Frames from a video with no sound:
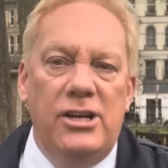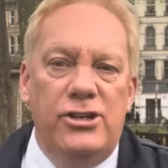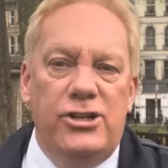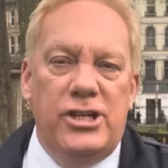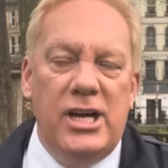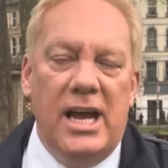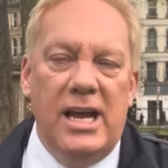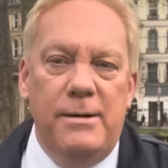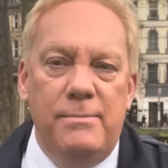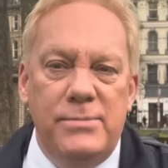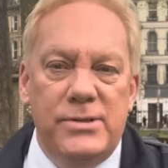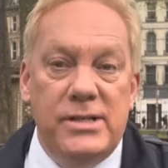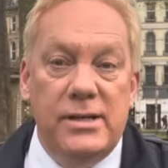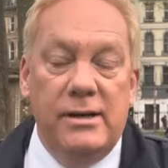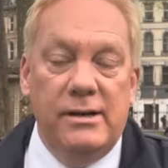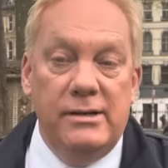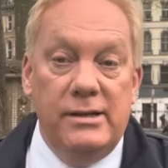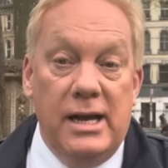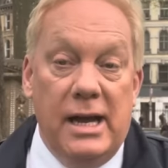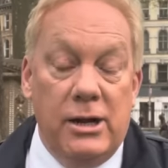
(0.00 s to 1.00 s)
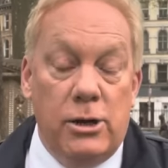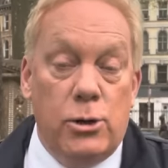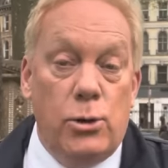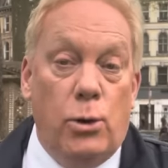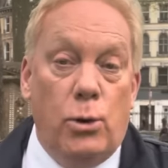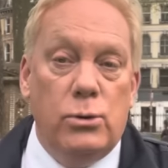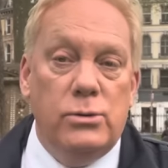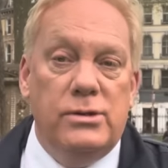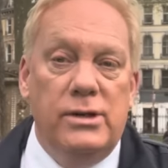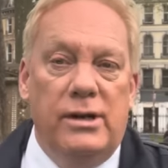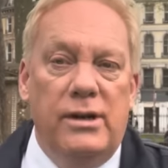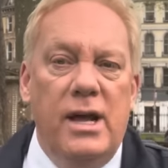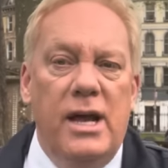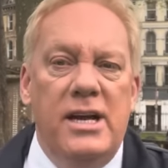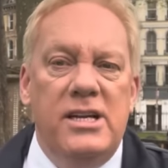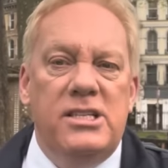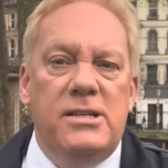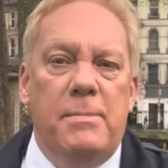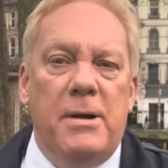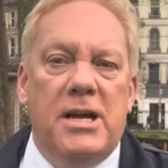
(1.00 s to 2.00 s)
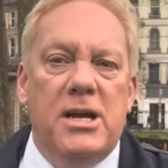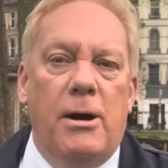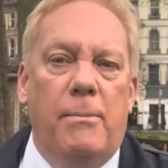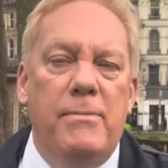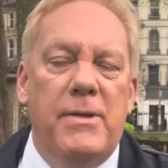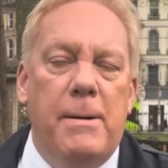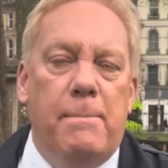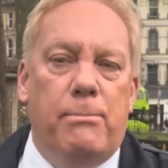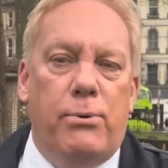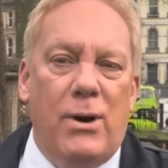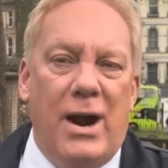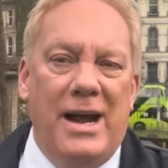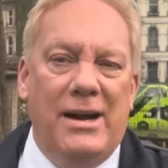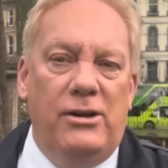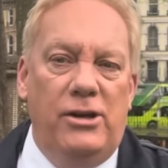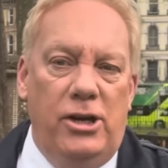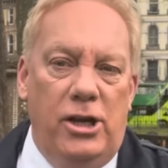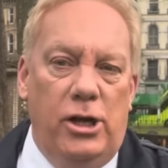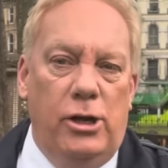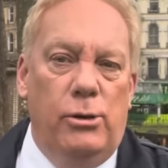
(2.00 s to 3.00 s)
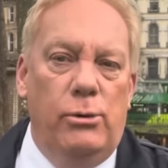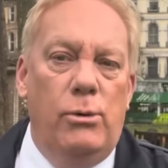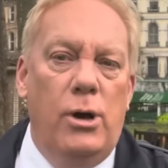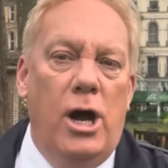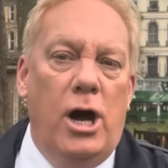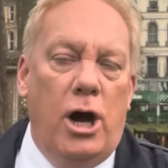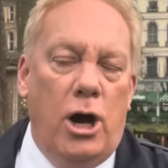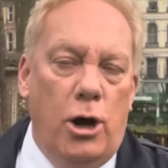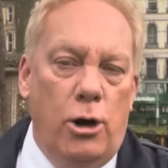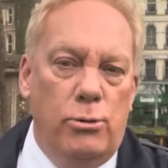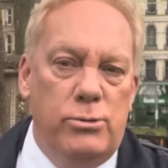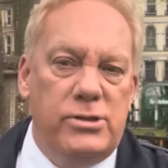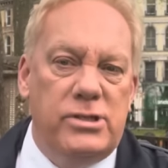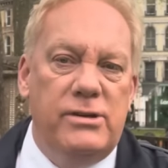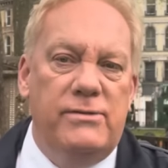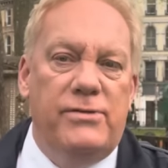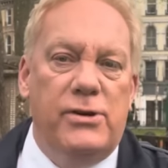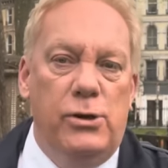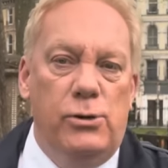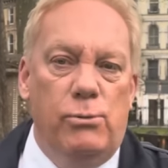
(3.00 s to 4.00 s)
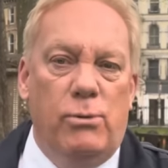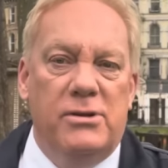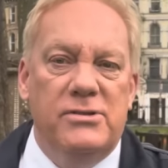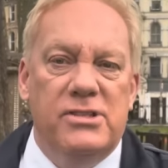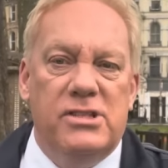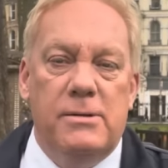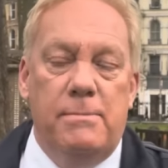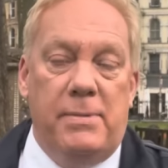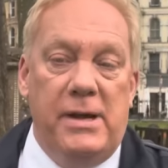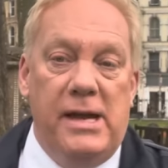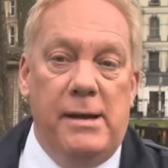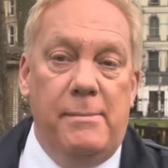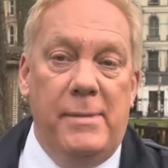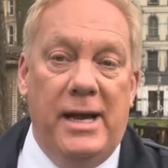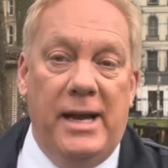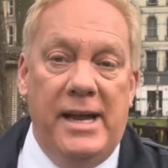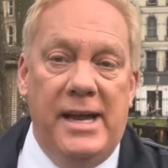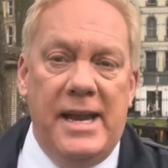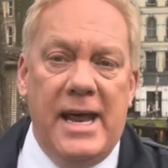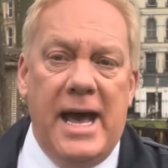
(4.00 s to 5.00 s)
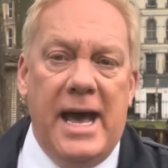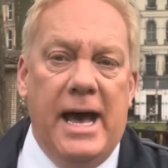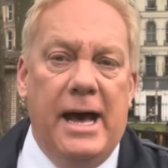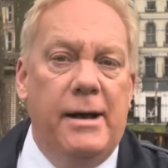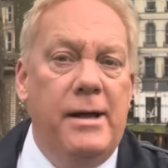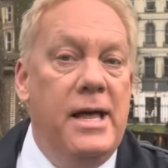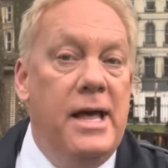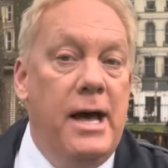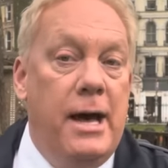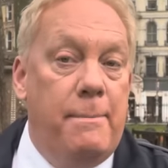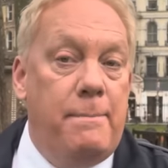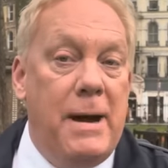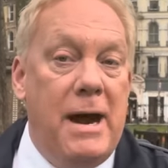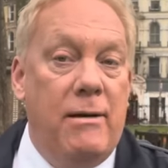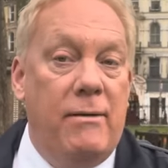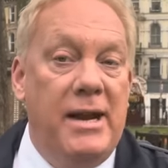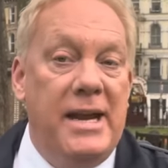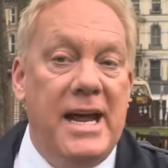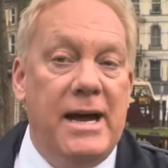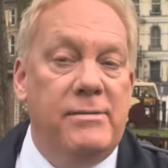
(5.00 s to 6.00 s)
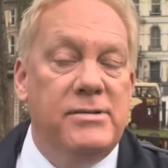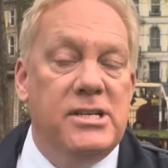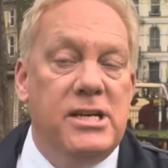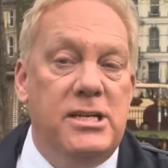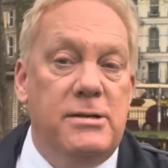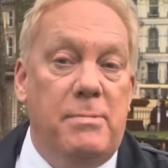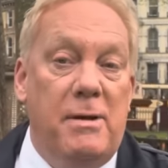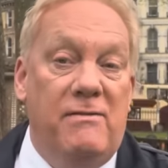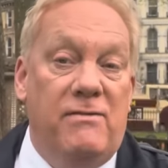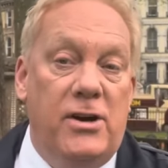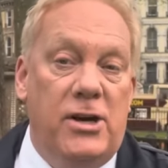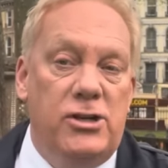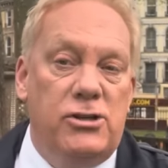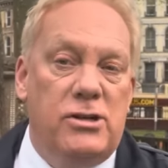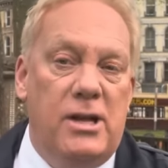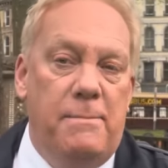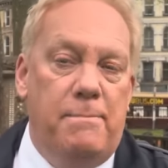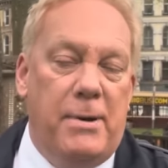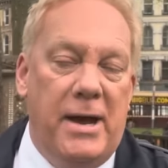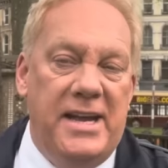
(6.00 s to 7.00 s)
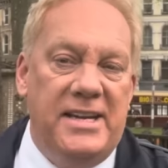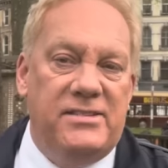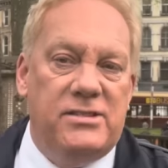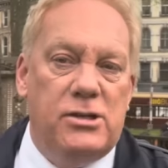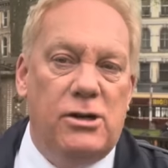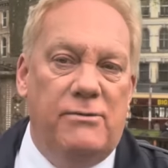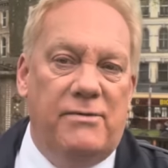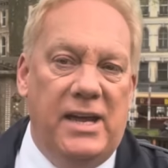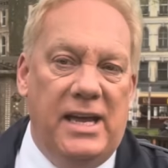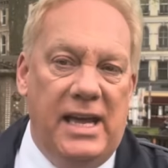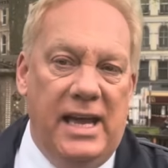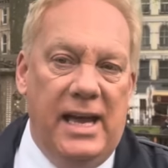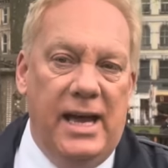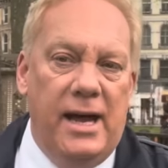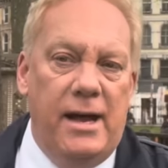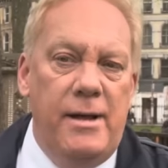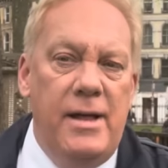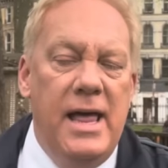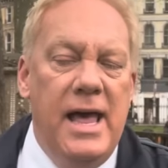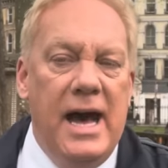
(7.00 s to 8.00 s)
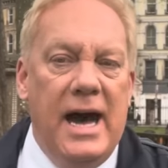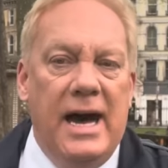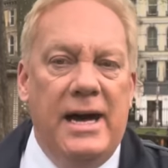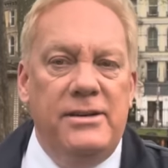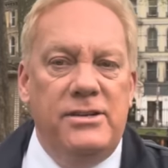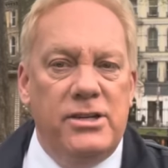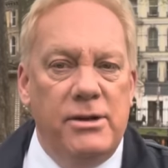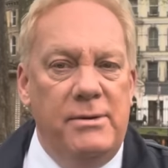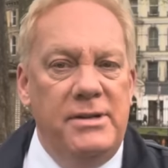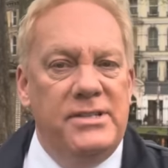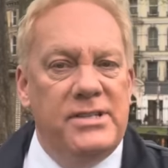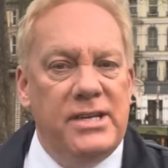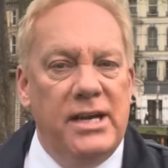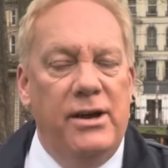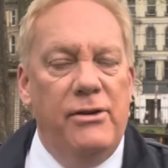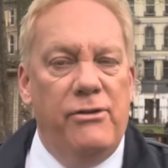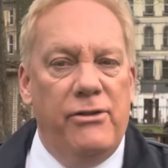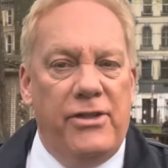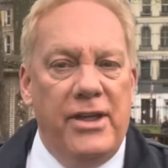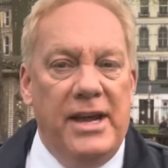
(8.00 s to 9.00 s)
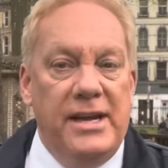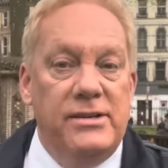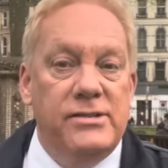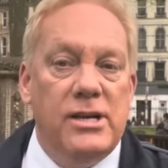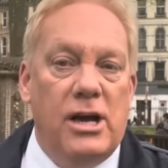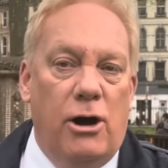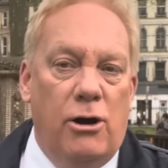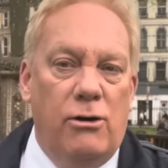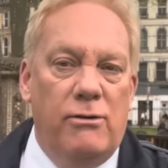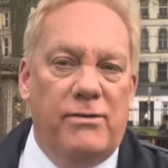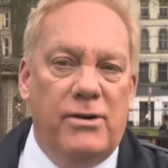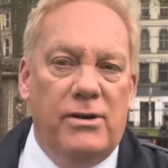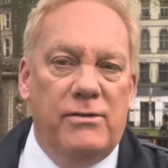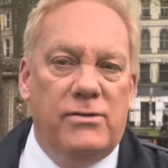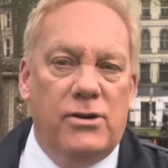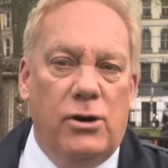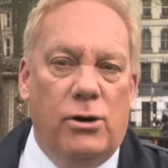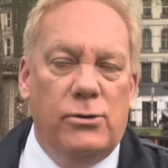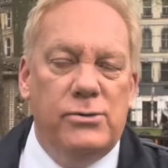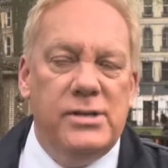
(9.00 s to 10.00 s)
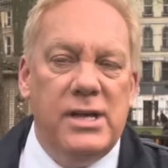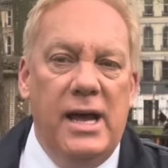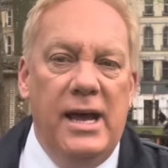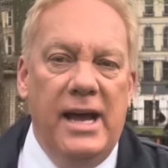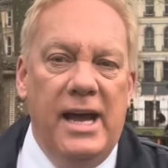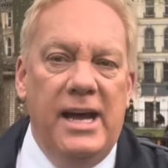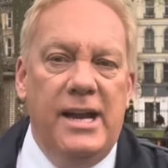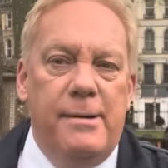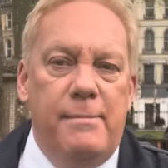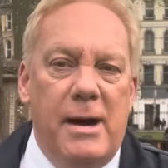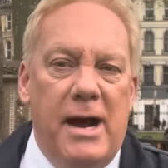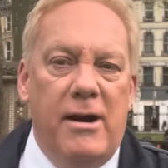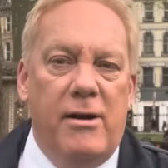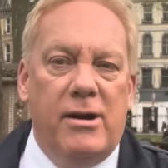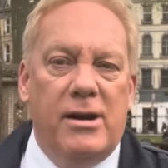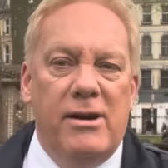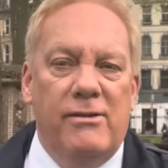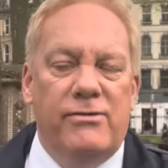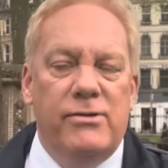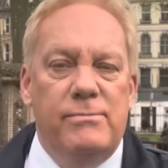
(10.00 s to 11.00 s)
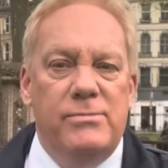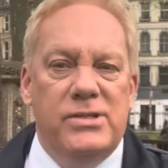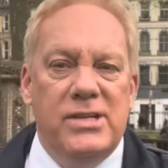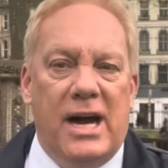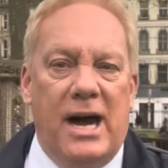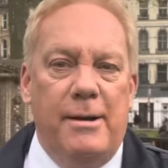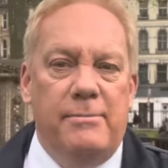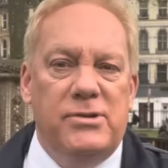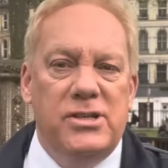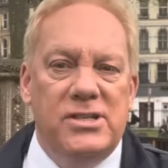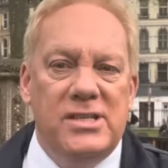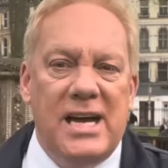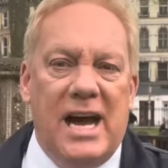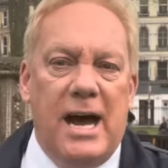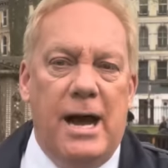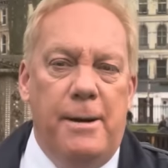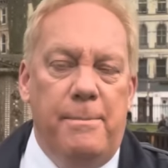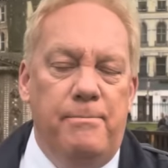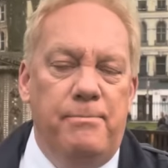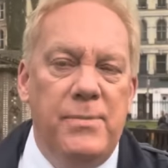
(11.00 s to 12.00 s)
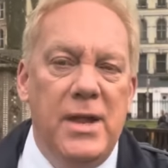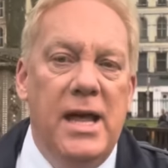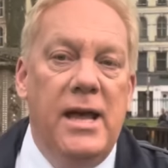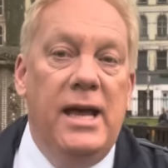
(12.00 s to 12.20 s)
James uh, Corden to become the brand new host of Who Wants to Be a Millionaire. Apparently, now he's going to be virtually based over here and doing certain things over, of course, in America from time to time.